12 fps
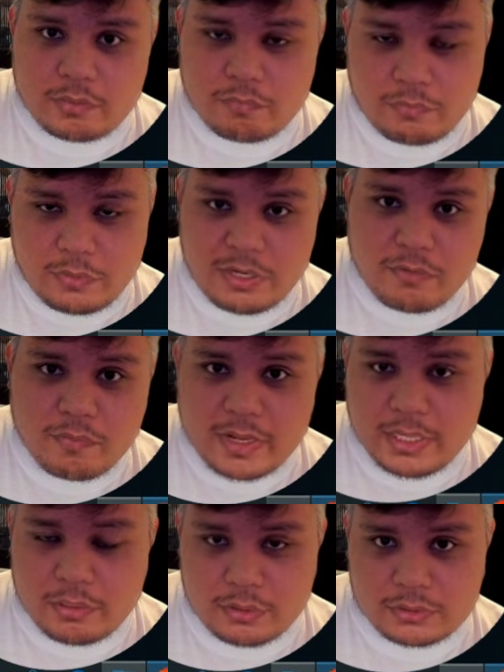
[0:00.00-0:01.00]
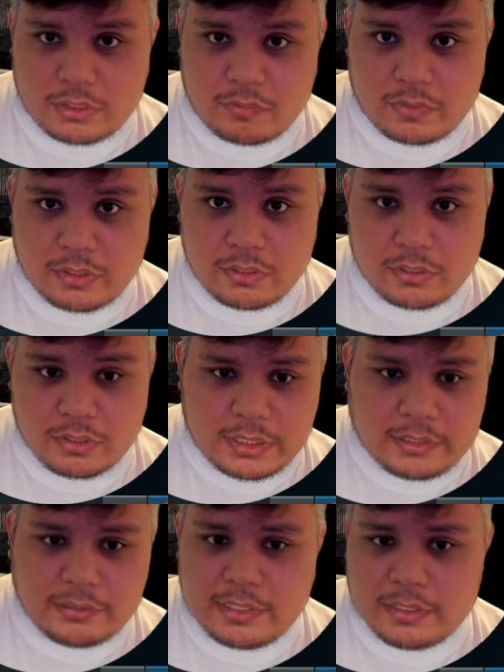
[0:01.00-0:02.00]
verify on the server,
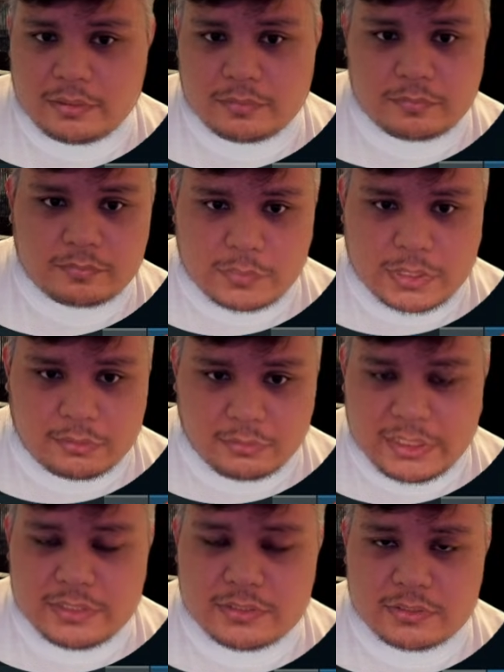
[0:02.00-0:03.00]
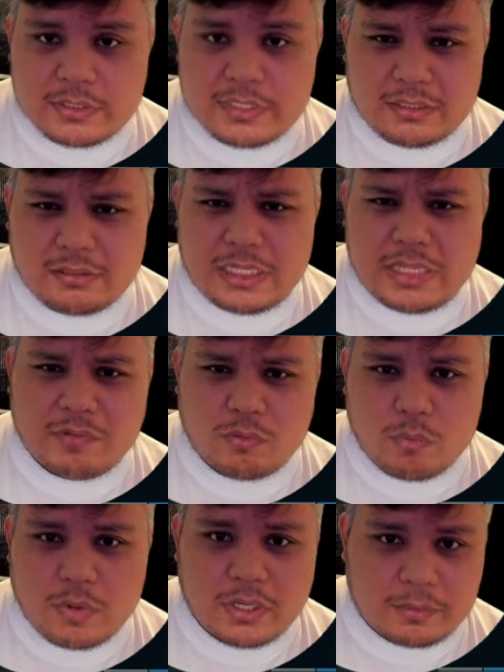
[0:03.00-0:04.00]
and then at least get
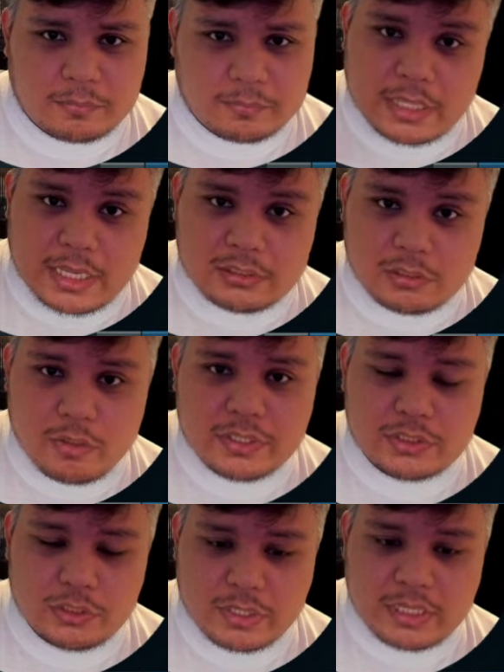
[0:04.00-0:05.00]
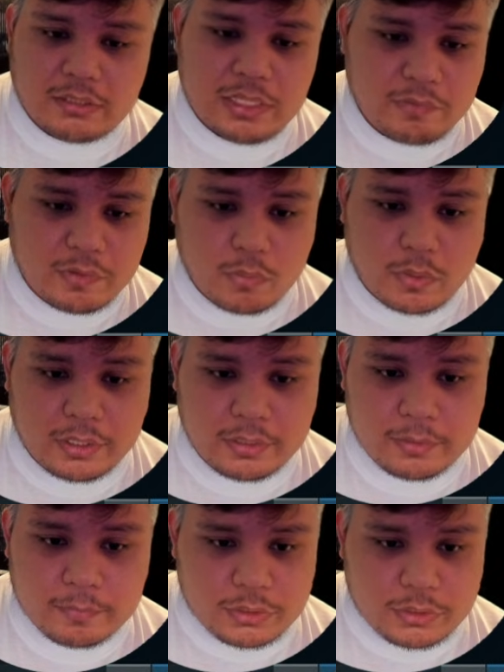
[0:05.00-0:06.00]
level one as long as you get level
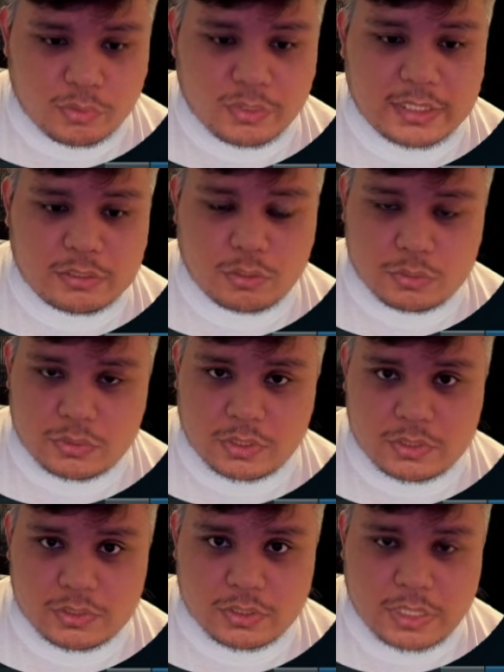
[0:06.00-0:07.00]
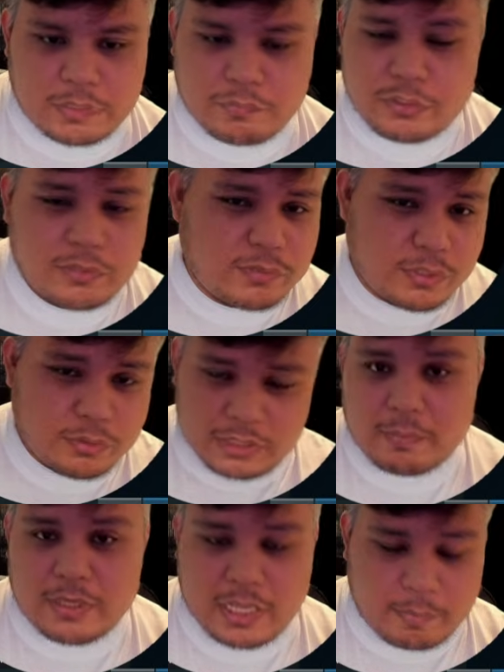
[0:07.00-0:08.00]
one, you get usage. If you're confused,
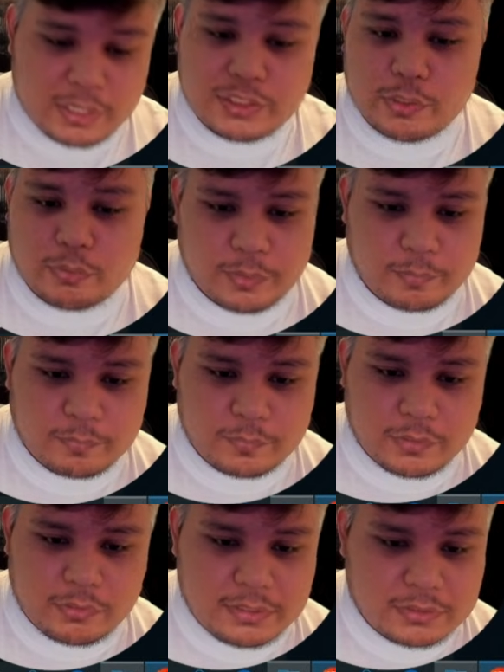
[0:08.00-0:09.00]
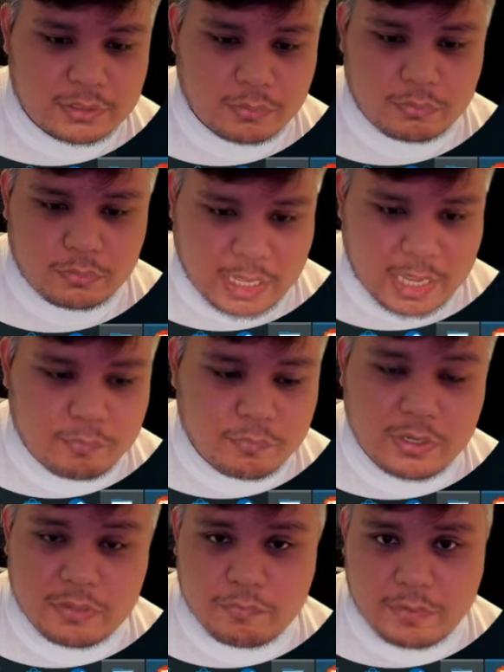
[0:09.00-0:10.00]
I'm, I'm gonna show you, right? So I'm
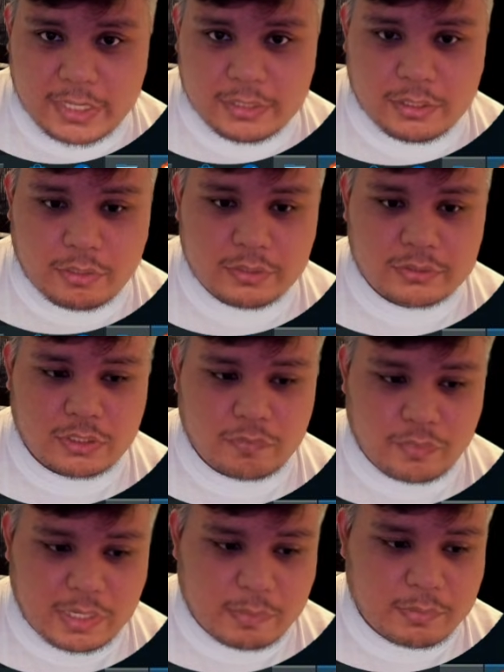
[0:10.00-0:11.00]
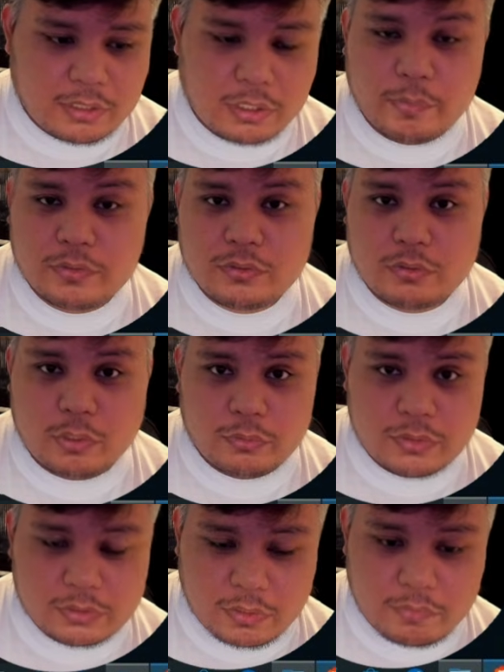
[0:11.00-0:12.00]
verified on the server. I'm not going to go to
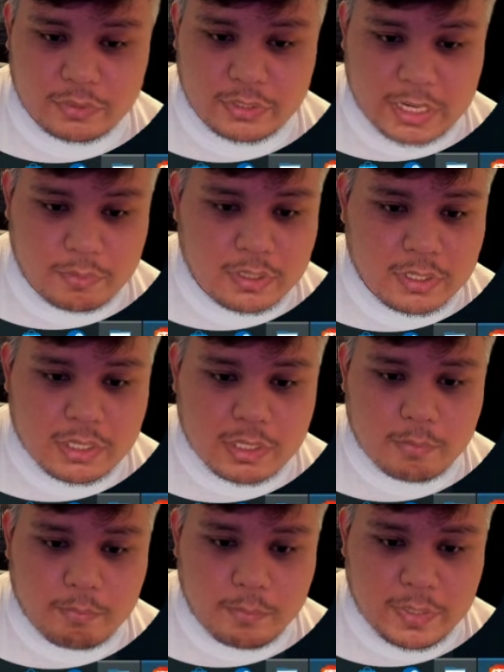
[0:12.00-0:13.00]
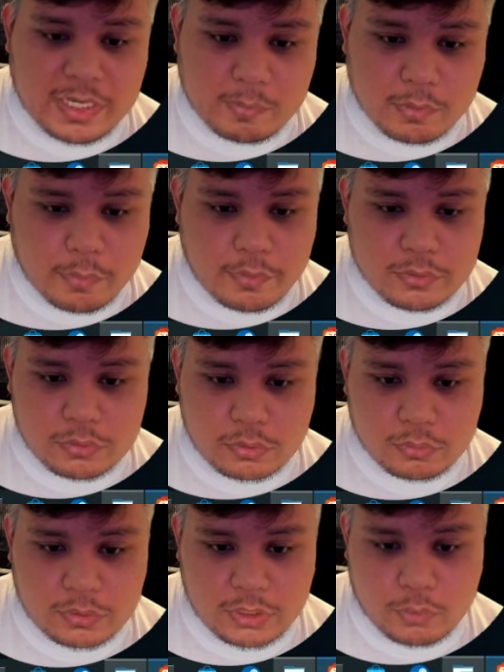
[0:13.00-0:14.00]
the server now, but I'm going to
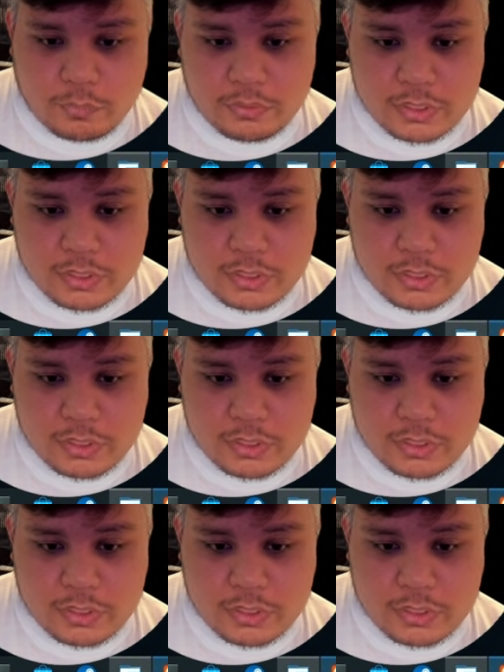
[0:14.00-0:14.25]
continue with